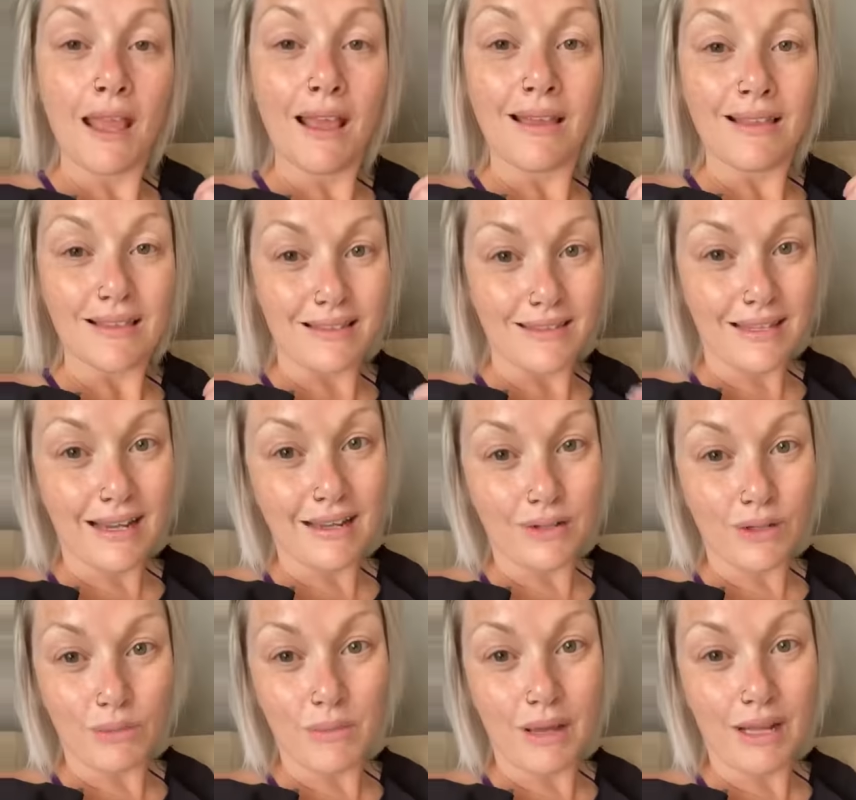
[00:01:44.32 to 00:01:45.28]
the
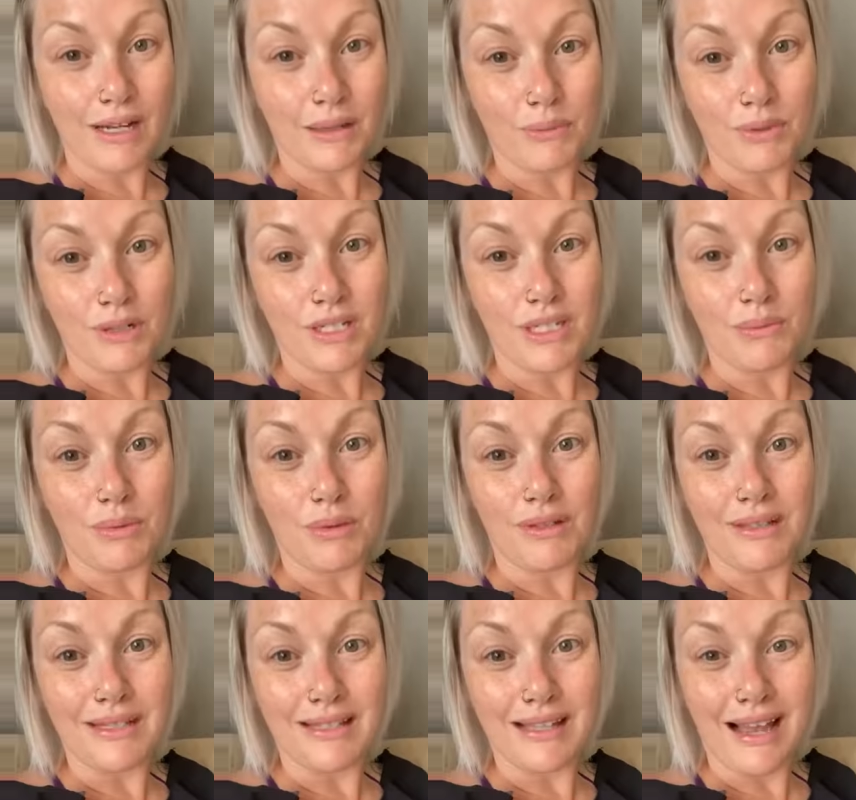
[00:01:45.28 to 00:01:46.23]
second hermetic
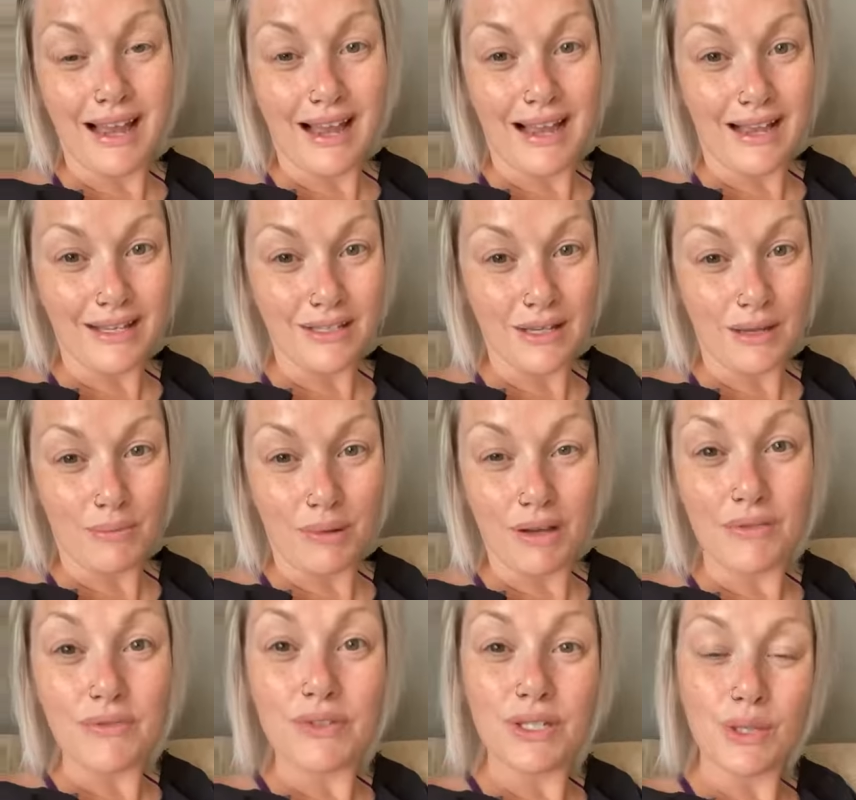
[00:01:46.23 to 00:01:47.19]
principle is as
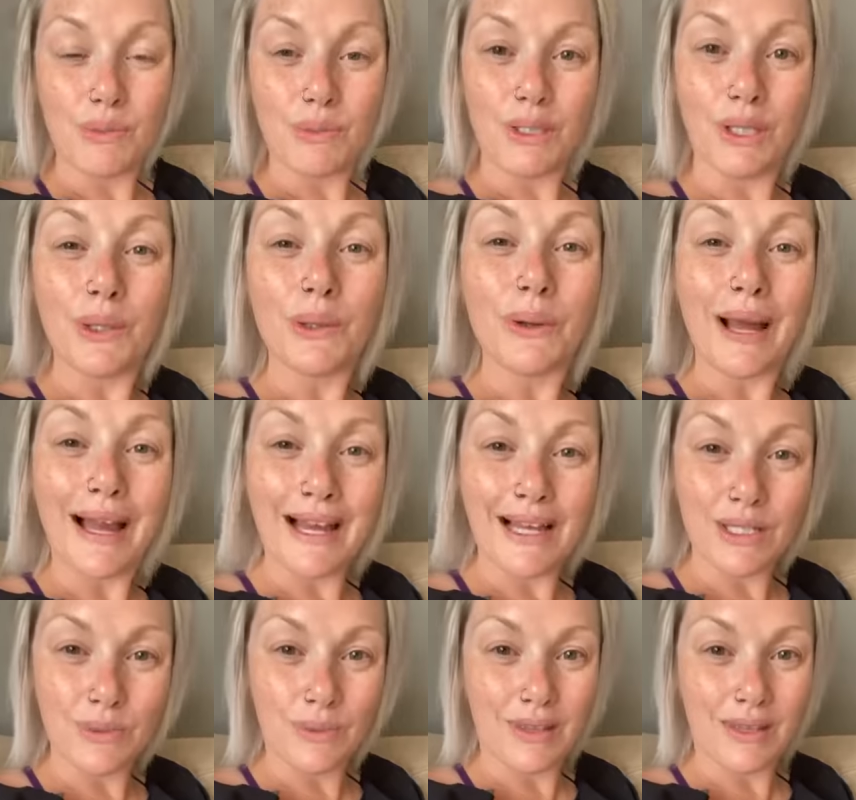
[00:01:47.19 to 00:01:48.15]
above so below
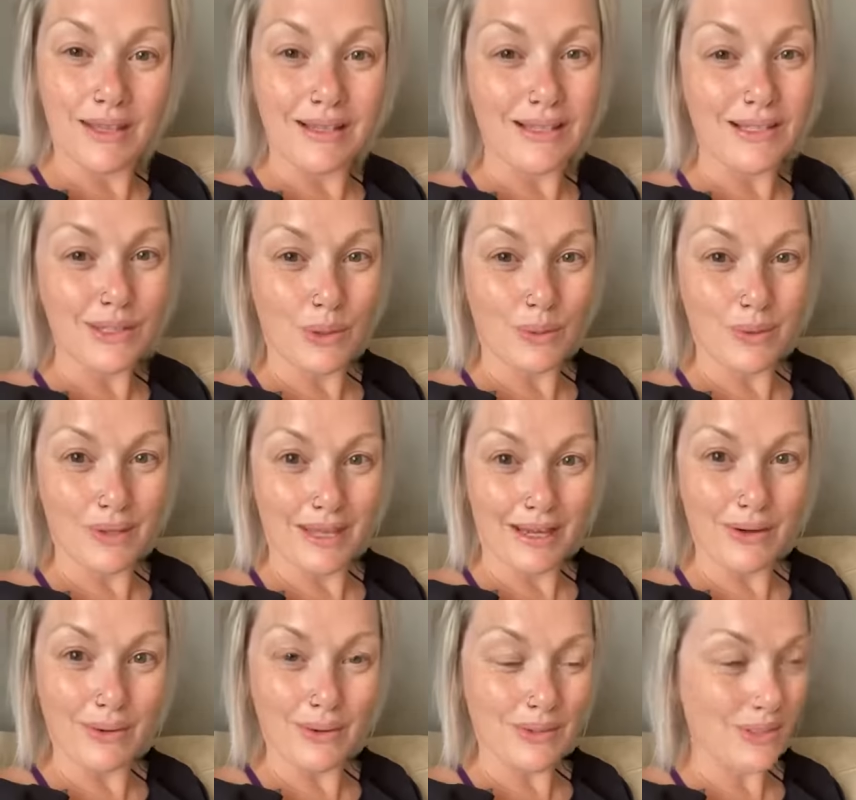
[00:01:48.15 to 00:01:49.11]
as within so
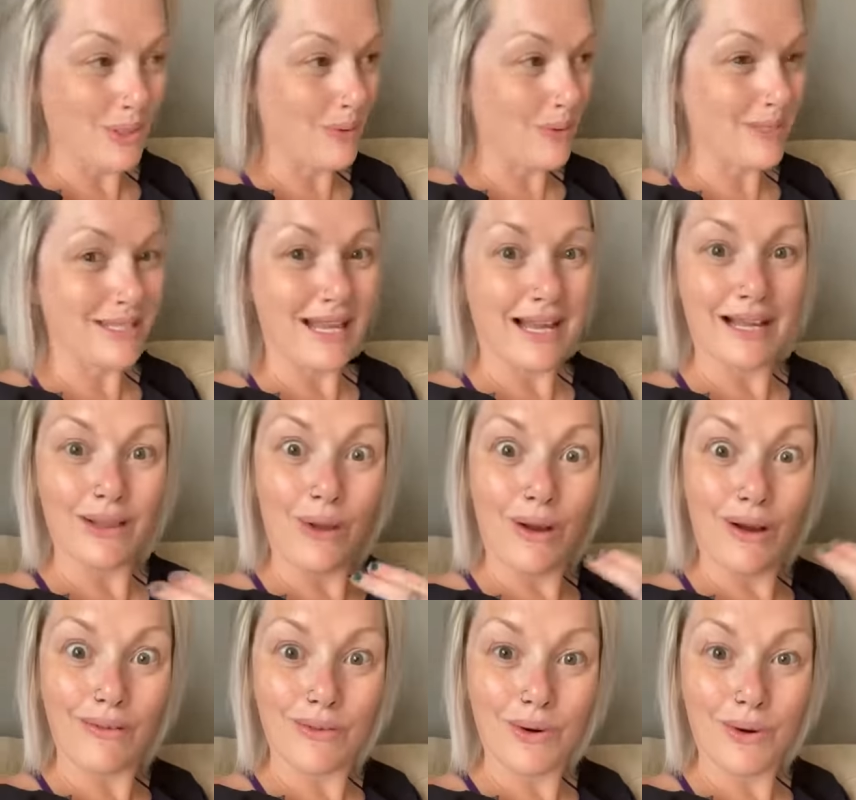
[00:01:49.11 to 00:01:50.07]
without so it's that
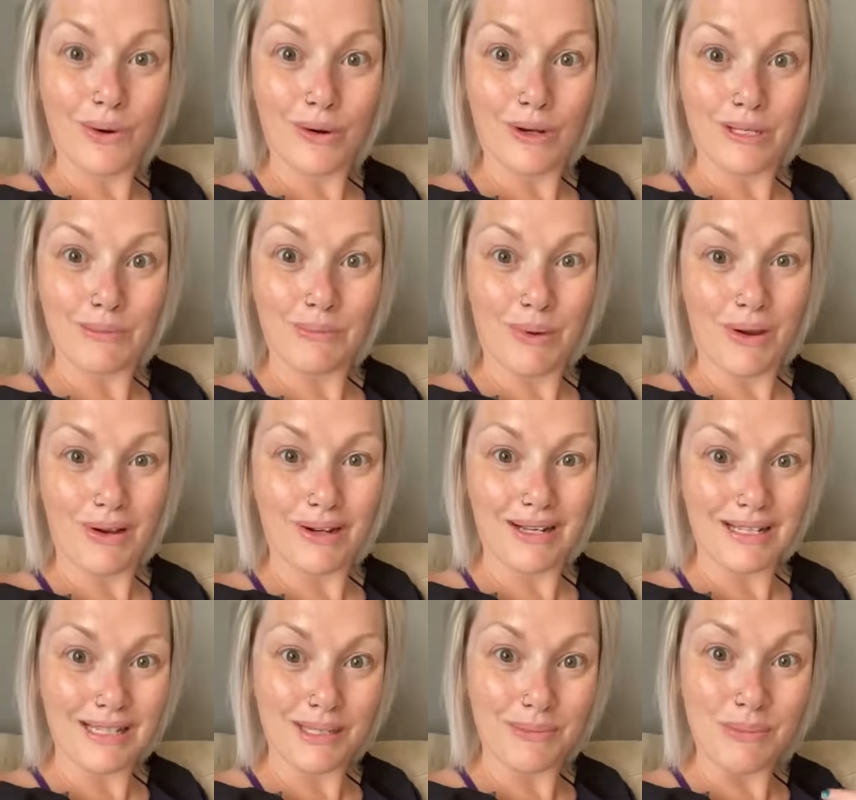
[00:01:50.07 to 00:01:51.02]
law of
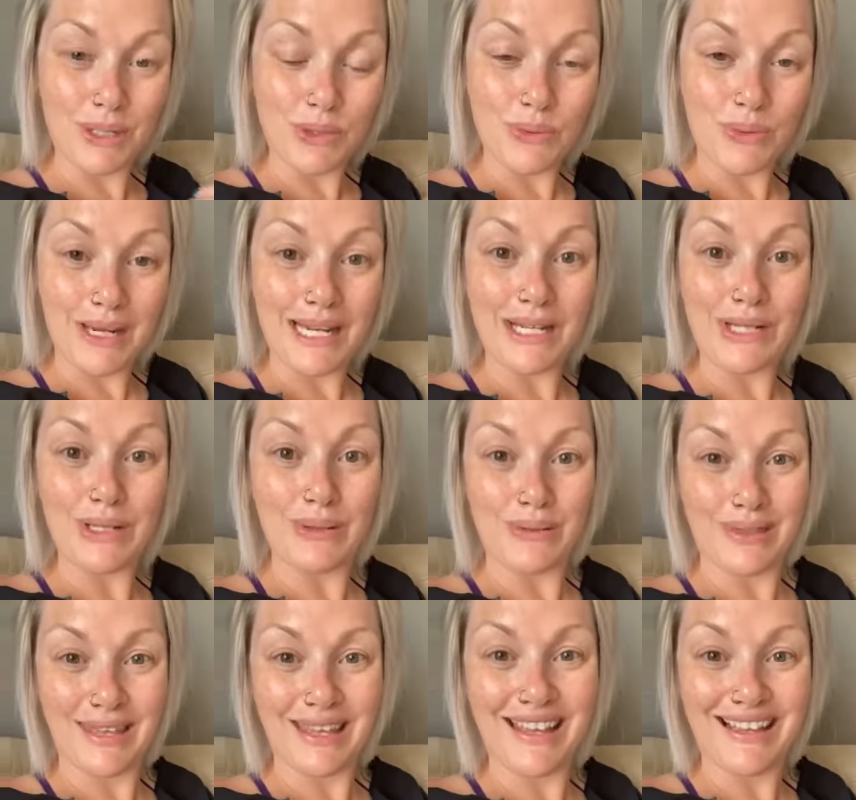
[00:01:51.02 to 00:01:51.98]
correspondence between
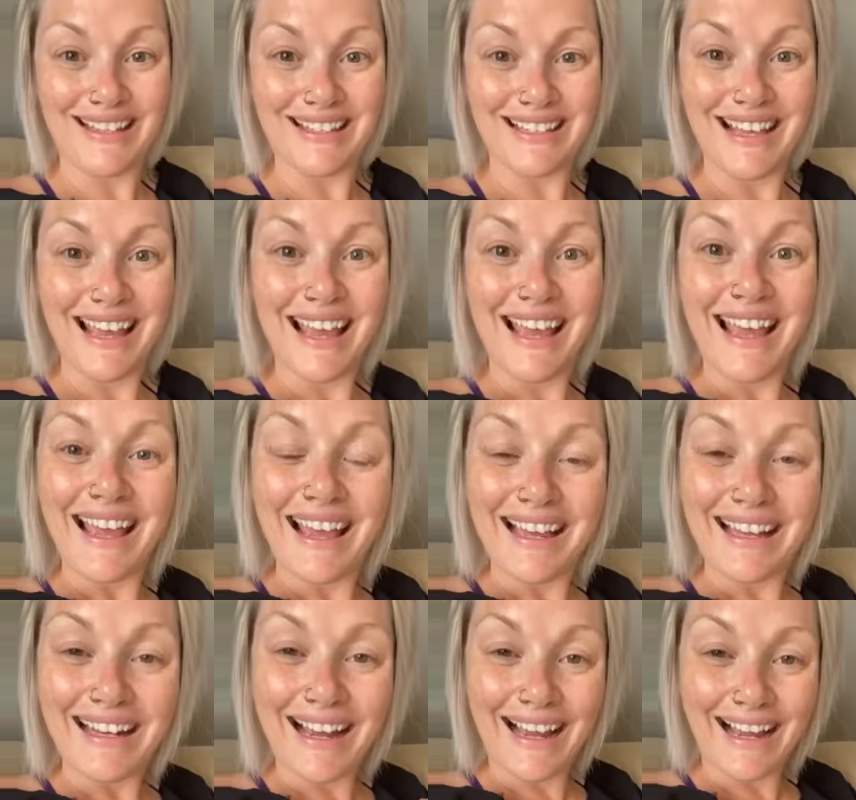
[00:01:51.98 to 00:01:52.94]
two things
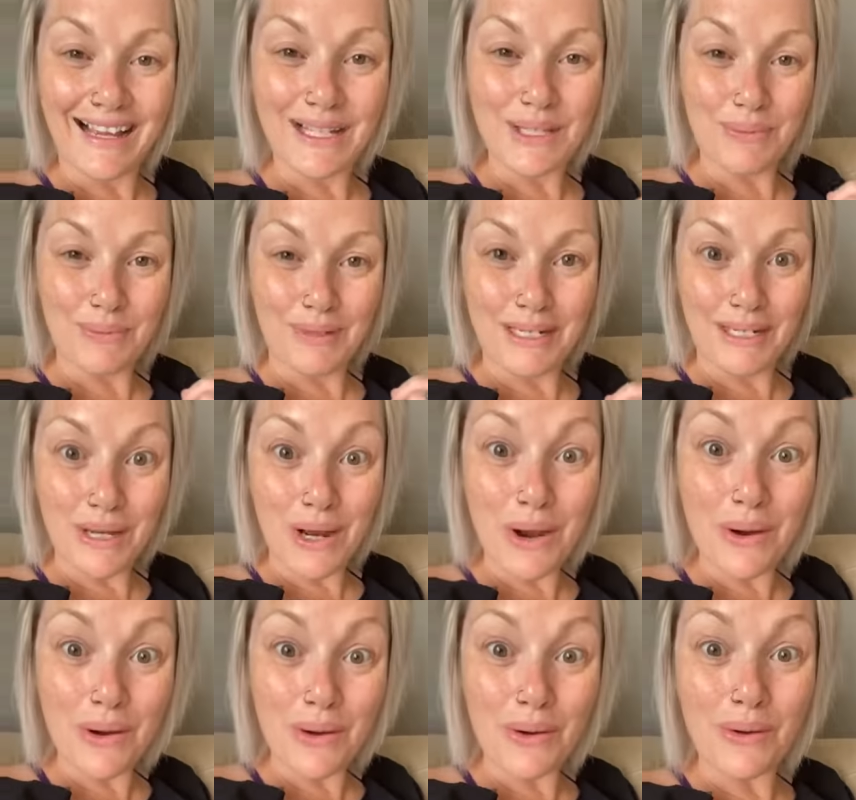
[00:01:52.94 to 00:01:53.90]
and as we
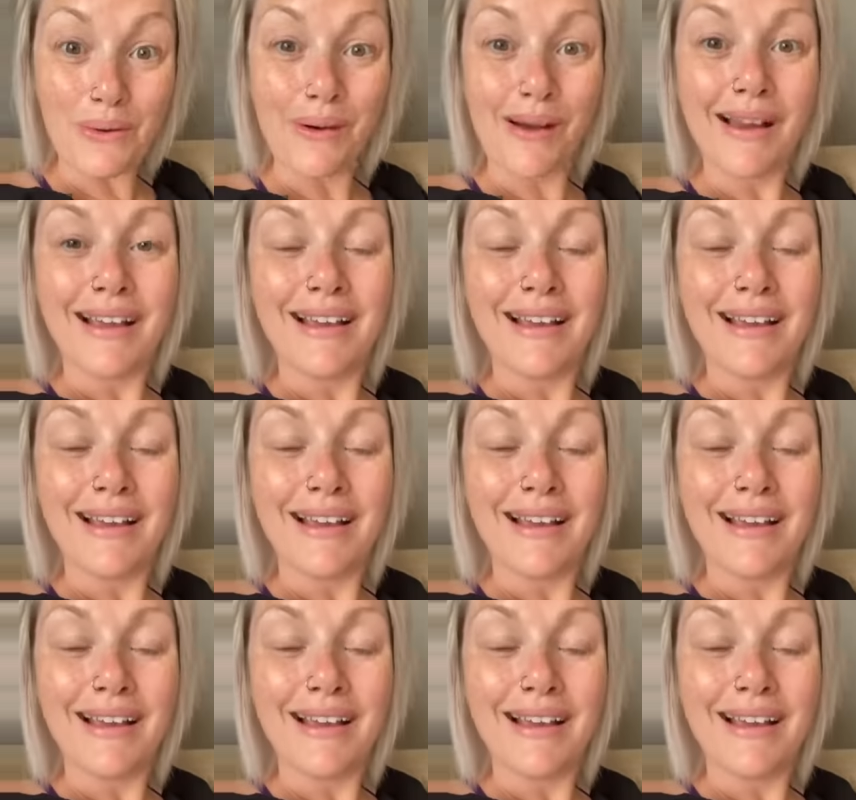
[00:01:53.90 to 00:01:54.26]
know